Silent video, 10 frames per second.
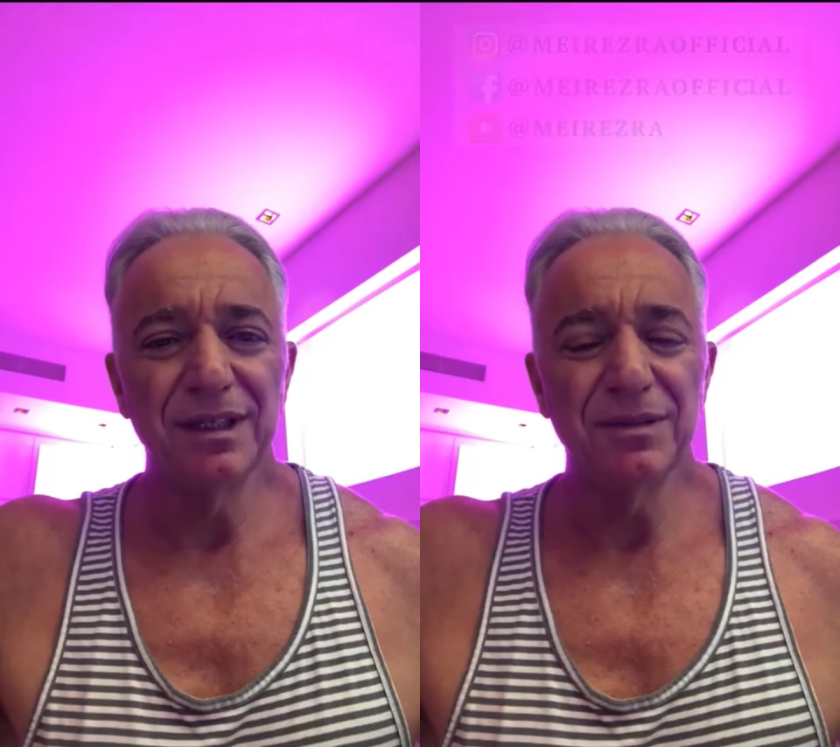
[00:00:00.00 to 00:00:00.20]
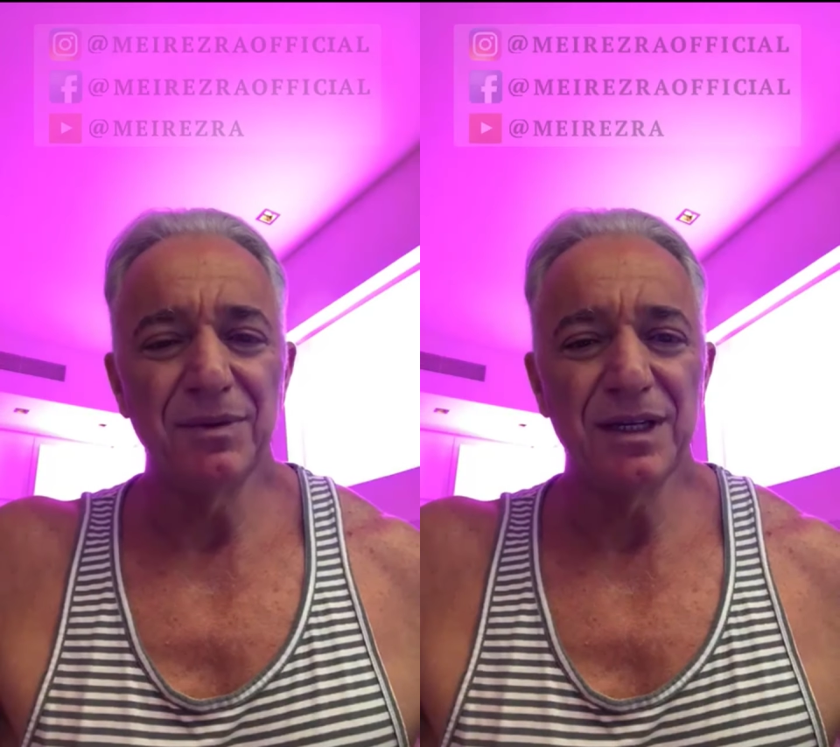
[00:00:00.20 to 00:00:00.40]

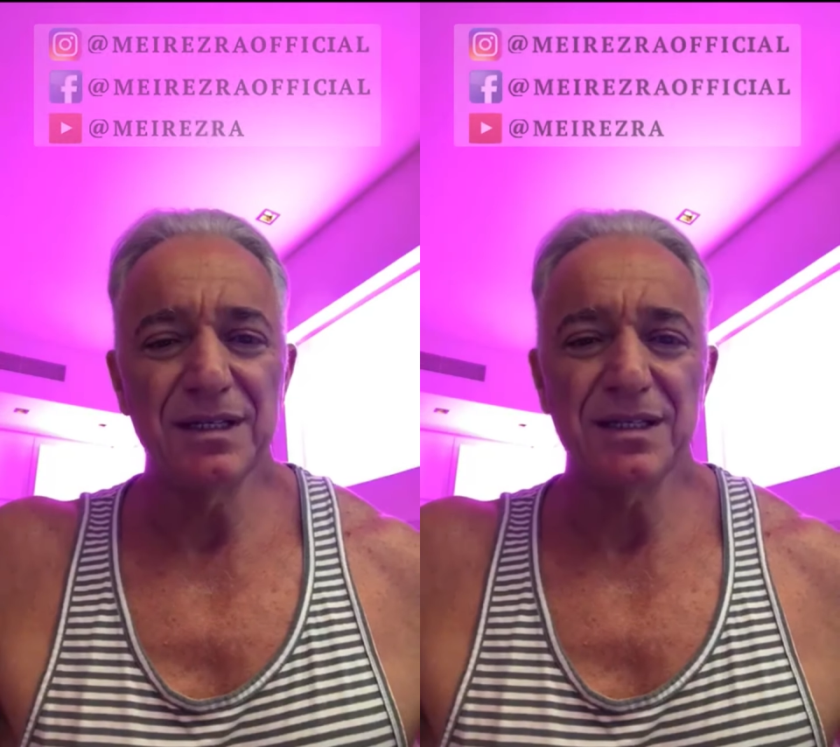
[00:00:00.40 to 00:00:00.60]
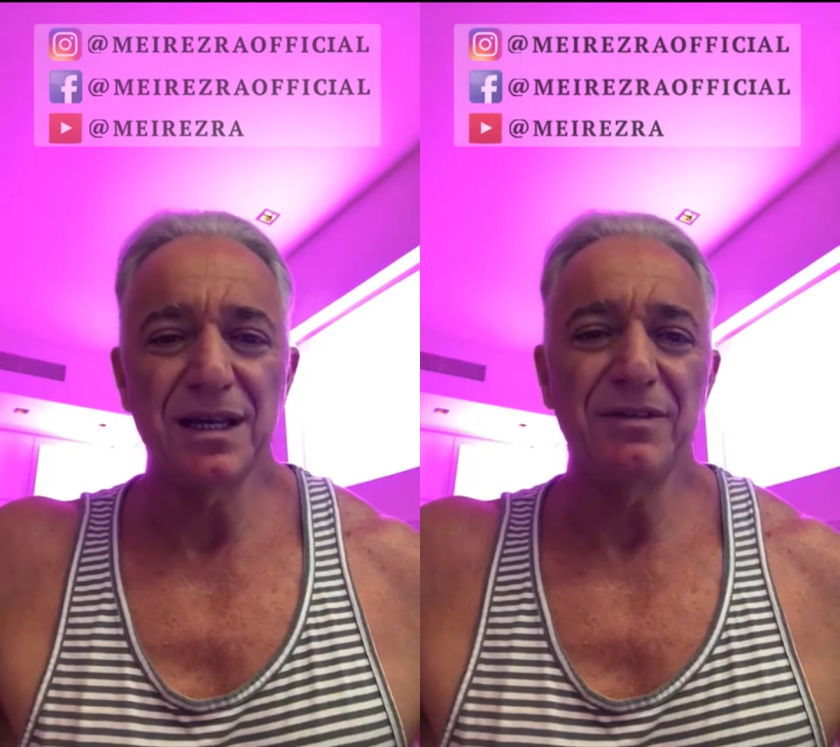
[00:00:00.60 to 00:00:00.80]
It
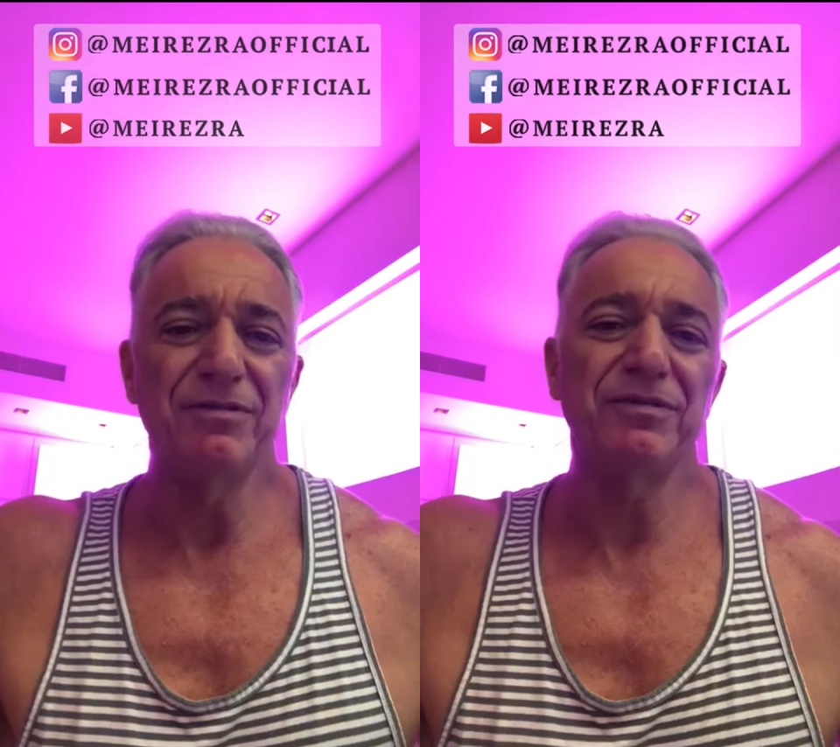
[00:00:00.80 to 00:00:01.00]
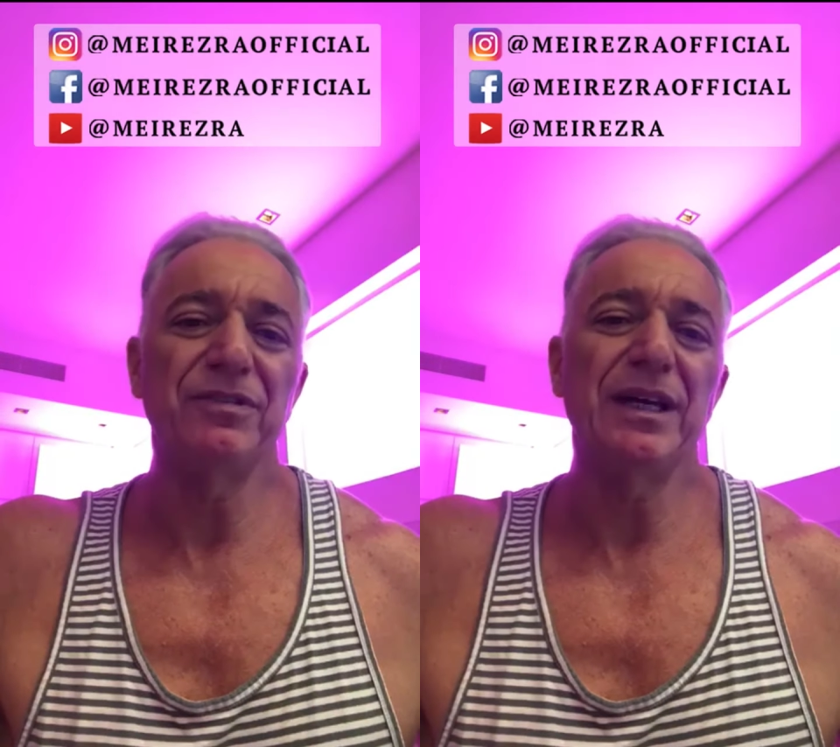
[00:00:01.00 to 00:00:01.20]
means
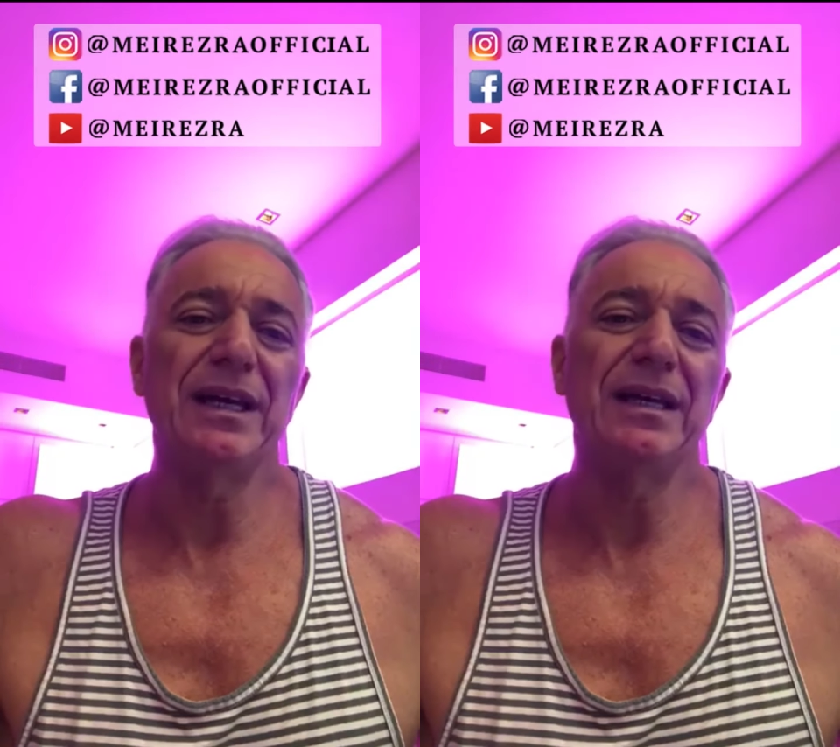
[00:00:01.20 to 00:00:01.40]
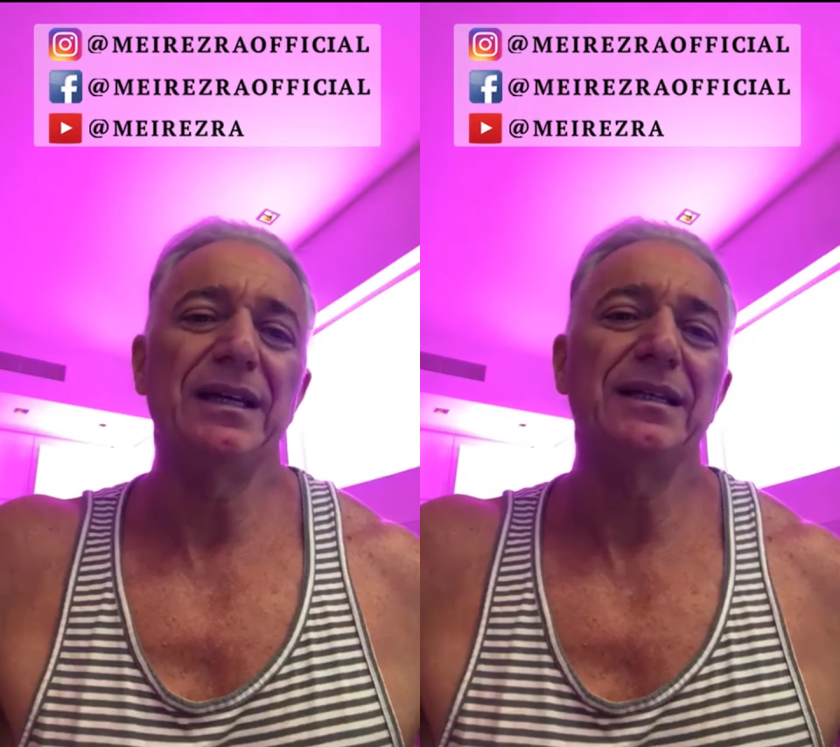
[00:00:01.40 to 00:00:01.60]
if
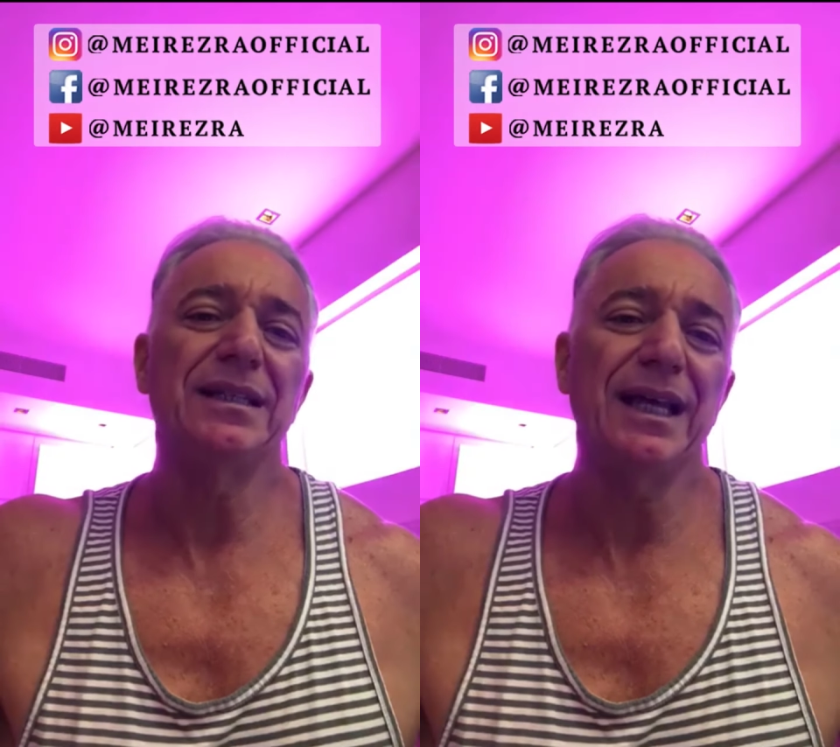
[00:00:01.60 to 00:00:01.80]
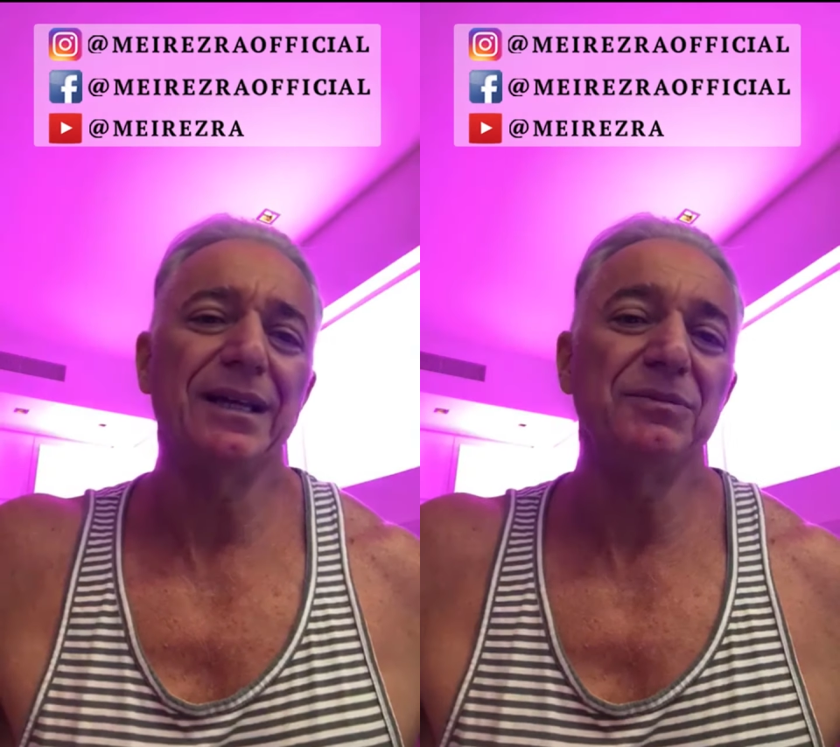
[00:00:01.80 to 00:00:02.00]

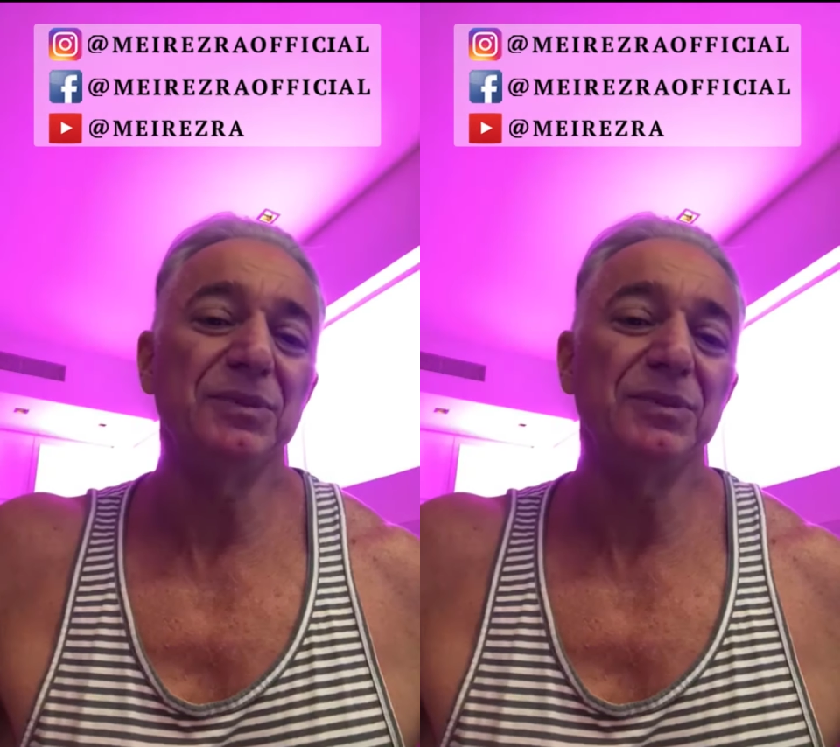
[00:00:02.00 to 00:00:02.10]
it can